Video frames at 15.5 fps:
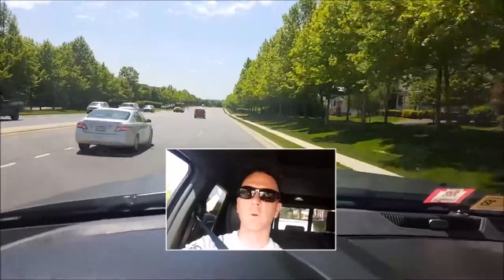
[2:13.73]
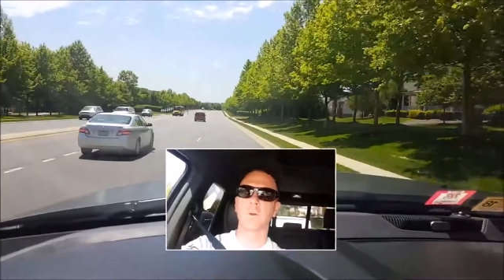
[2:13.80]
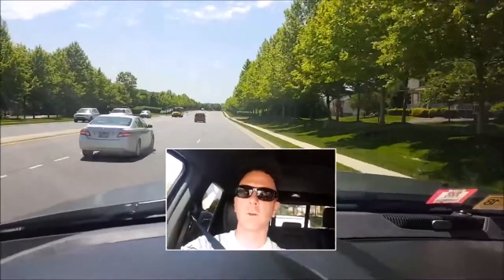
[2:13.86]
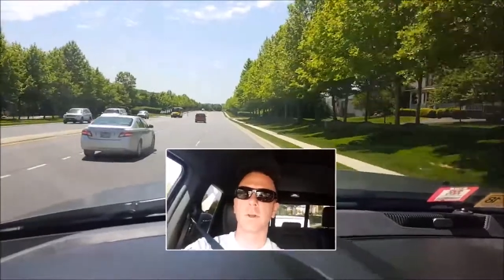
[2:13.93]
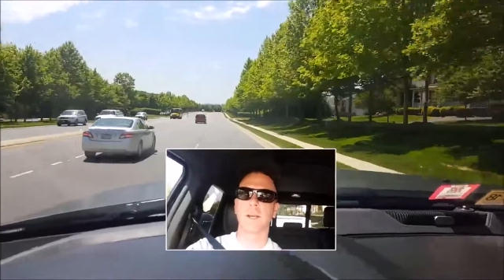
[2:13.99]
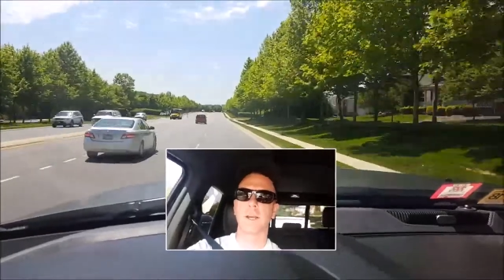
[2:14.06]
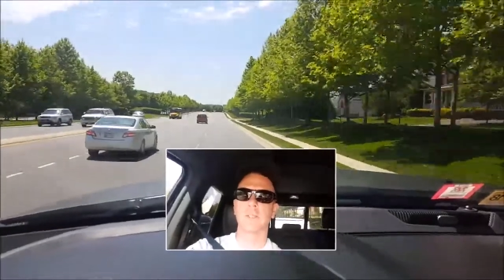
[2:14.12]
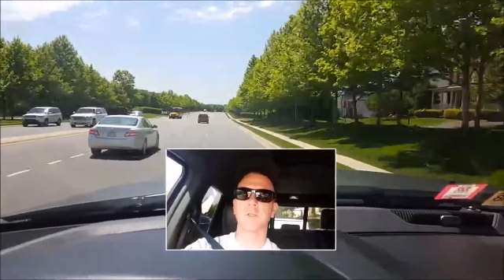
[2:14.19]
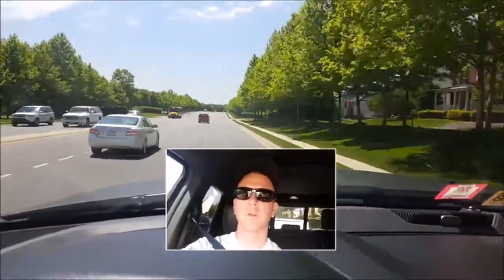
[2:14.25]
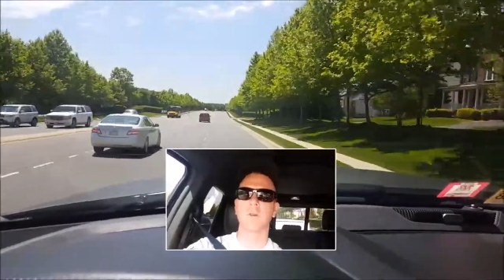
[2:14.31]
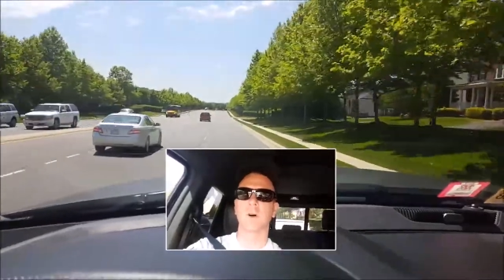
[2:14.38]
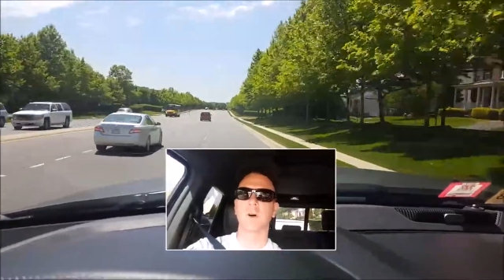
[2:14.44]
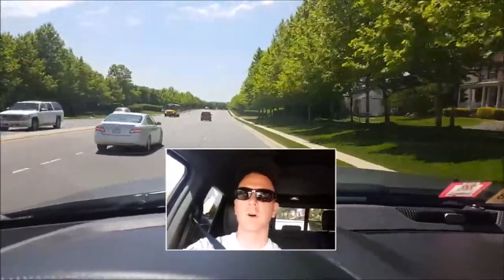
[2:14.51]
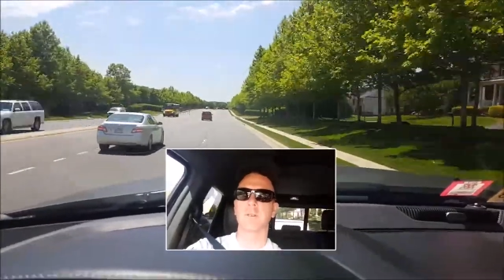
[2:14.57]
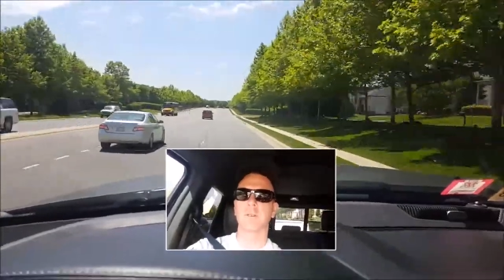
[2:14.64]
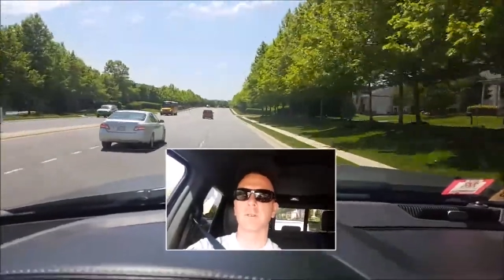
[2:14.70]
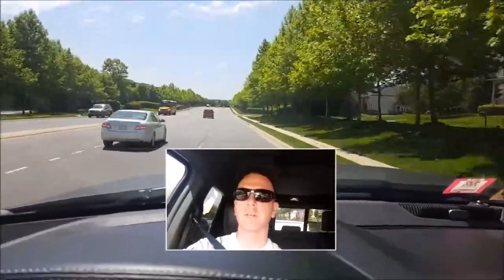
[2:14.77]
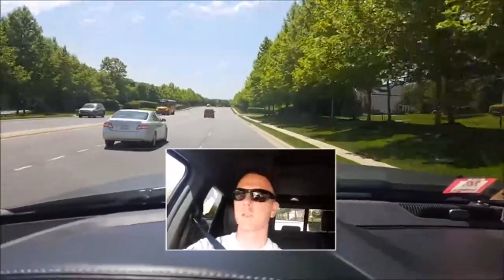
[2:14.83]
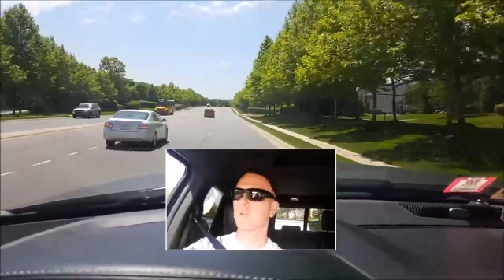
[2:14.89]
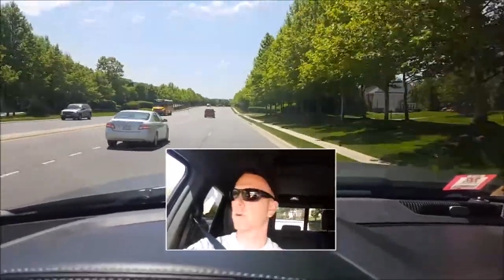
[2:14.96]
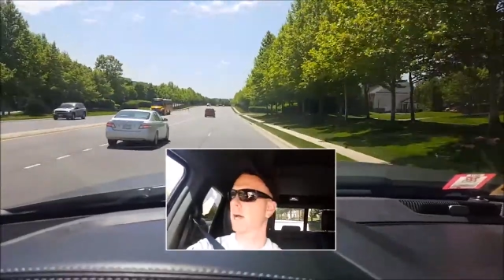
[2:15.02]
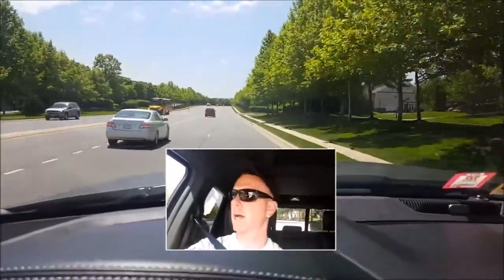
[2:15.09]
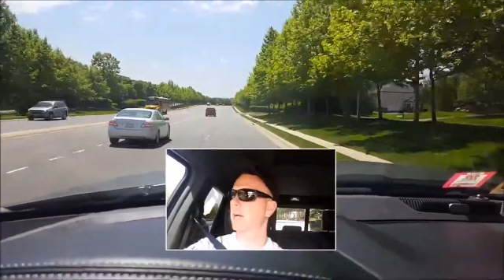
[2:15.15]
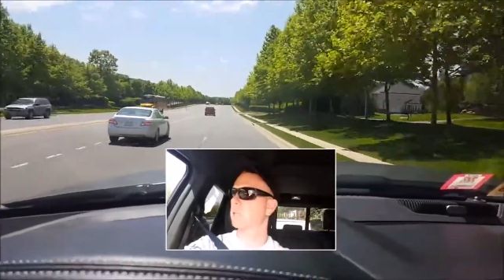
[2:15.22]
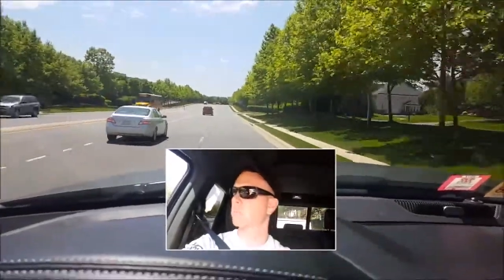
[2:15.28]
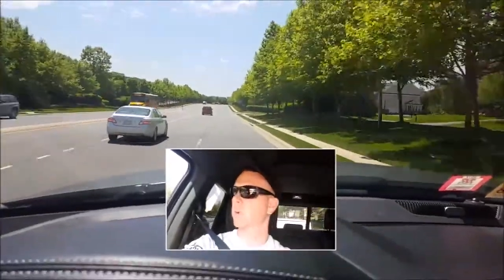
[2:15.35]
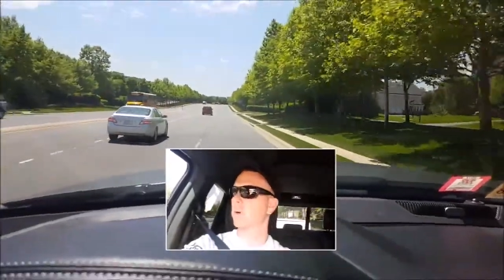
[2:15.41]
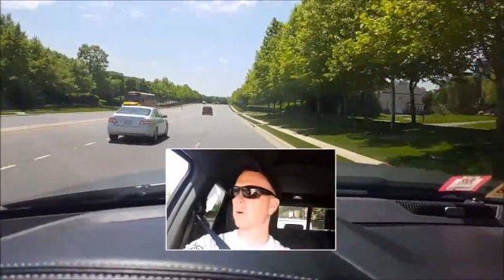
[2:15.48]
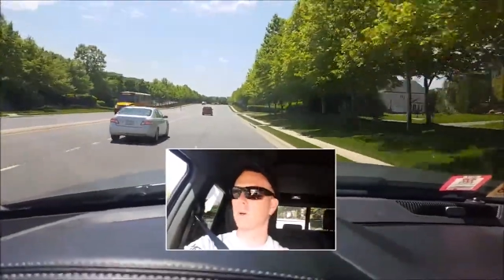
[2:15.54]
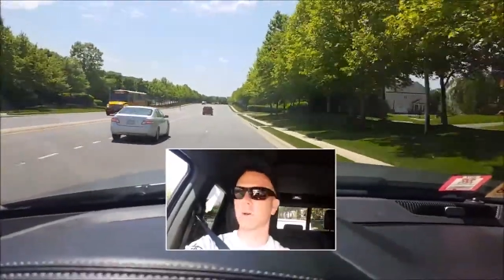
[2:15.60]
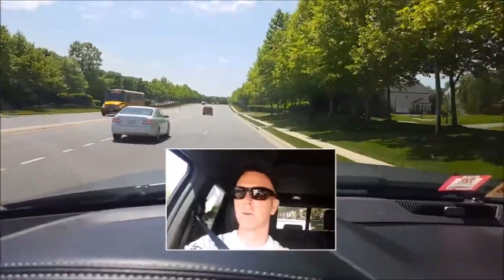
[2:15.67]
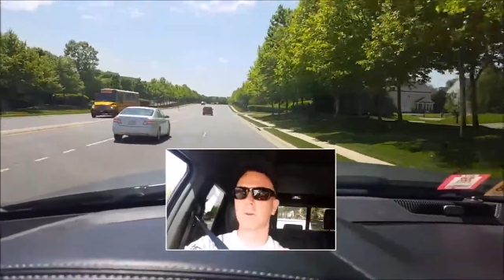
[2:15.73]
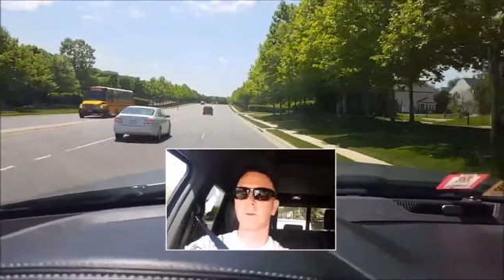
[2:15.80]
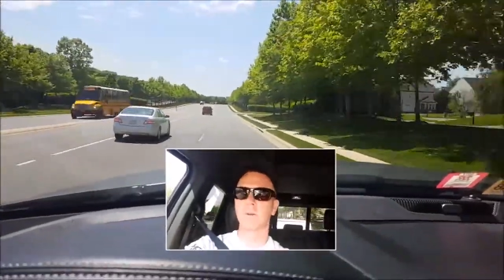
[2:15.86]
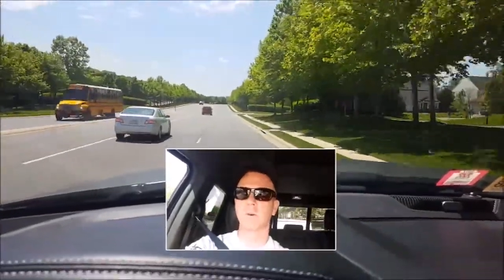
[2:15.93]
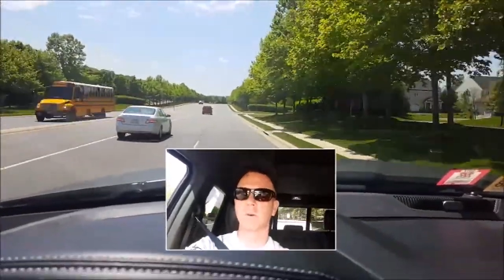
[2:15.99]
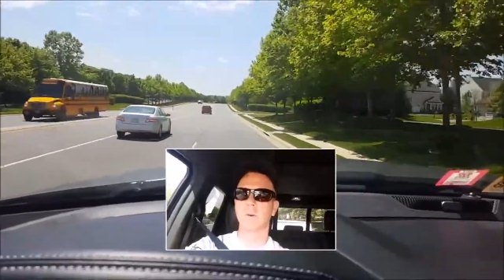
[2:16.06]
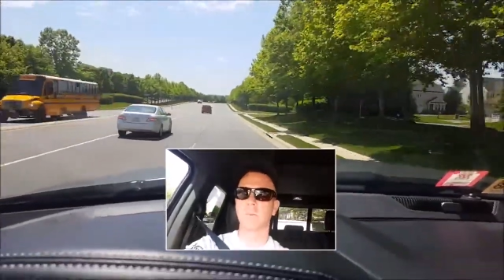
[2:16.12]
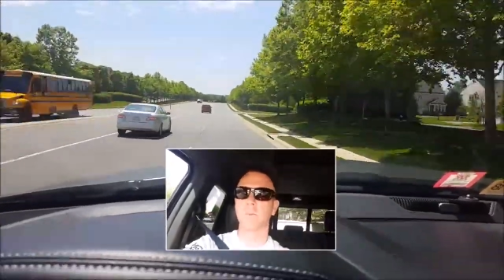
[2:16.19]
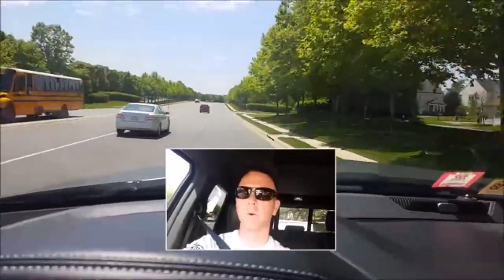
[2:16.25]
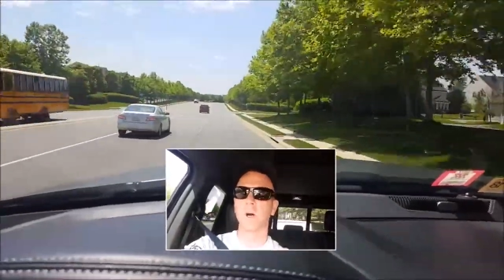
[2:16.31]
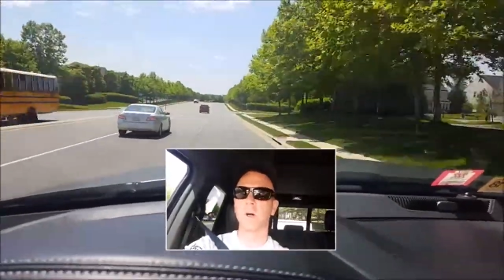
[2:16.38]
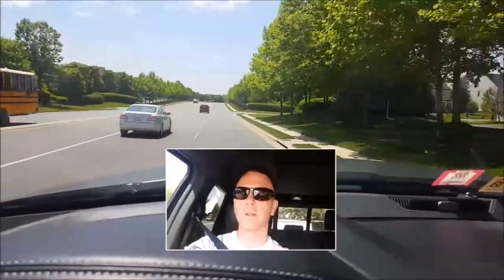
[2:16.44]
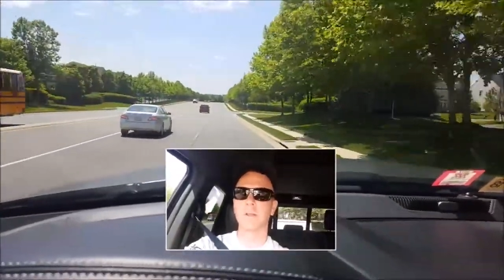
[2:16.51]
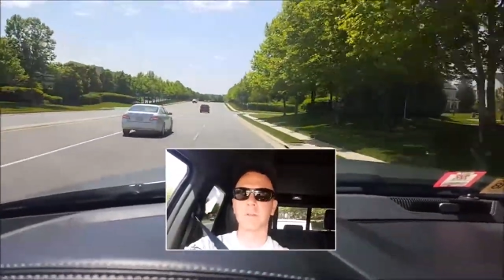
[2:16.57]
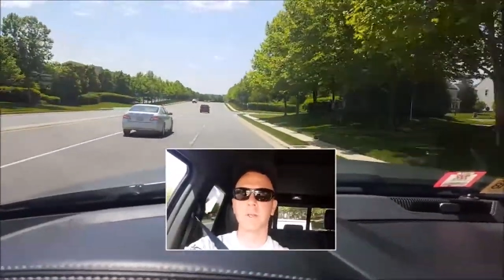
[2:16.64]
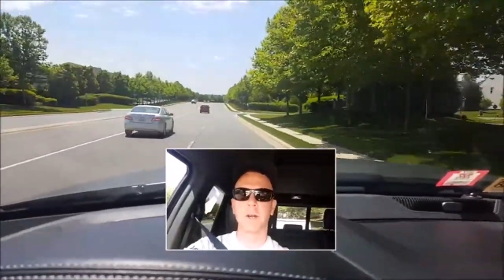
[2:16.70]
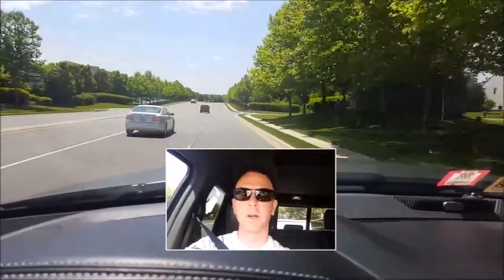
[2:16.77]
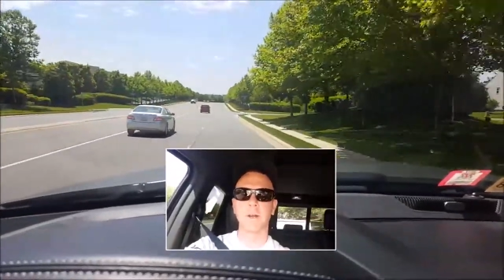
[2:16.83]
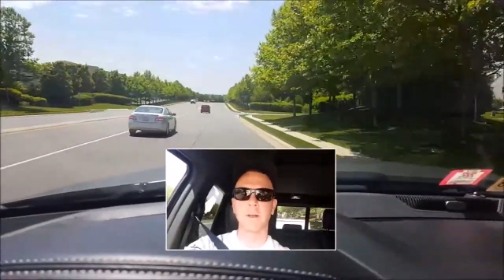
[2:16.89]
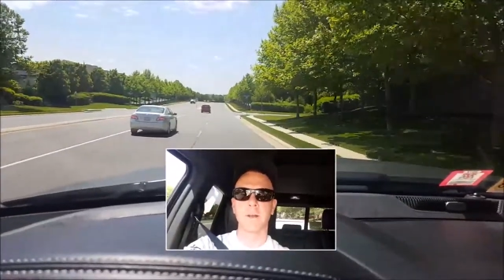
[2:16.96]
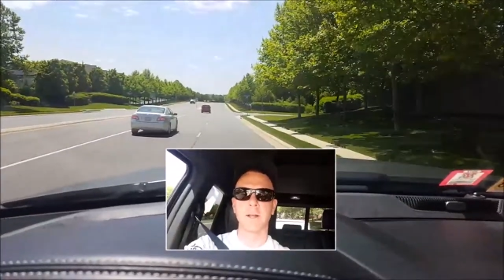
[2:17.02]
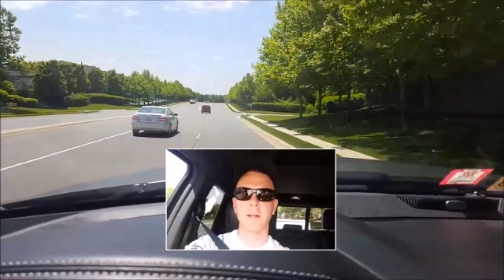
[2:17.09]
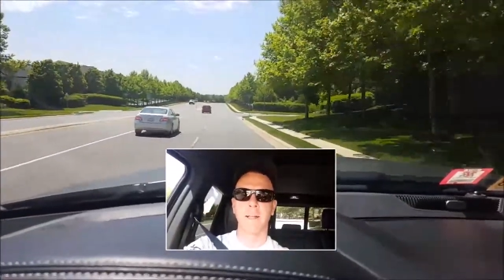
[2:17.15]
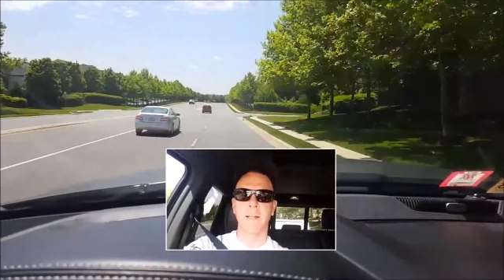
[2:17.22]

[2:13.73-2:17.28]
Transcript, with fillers: or I guess you'll call it central Ashburn or the Broadlands area.